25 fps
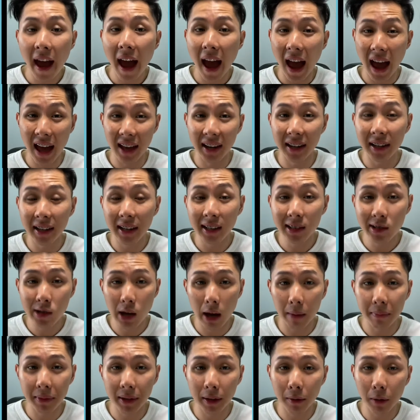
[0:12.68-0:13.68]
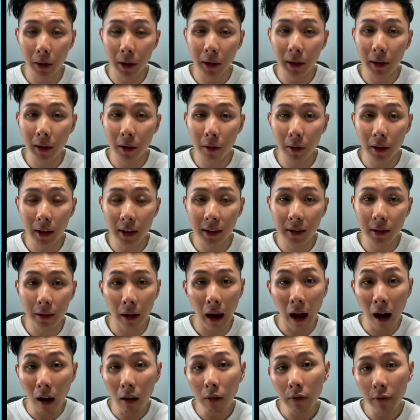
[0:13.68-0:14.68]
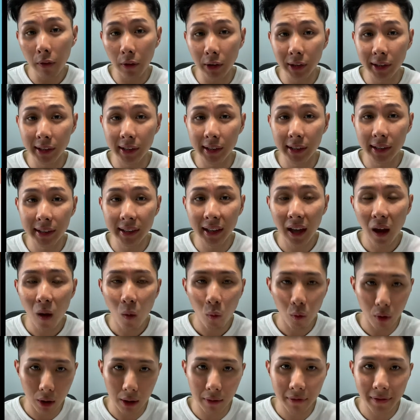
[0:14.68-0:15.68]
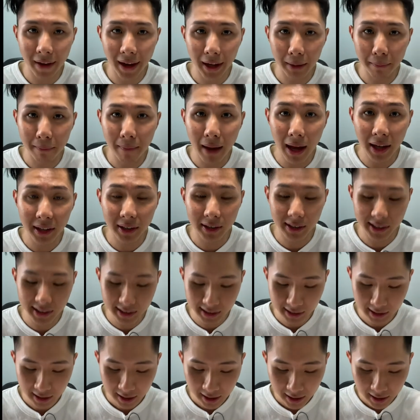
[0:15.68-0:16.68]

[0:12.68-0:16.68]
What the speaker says: And in this chapter, we're going to look into how forces will affect matters.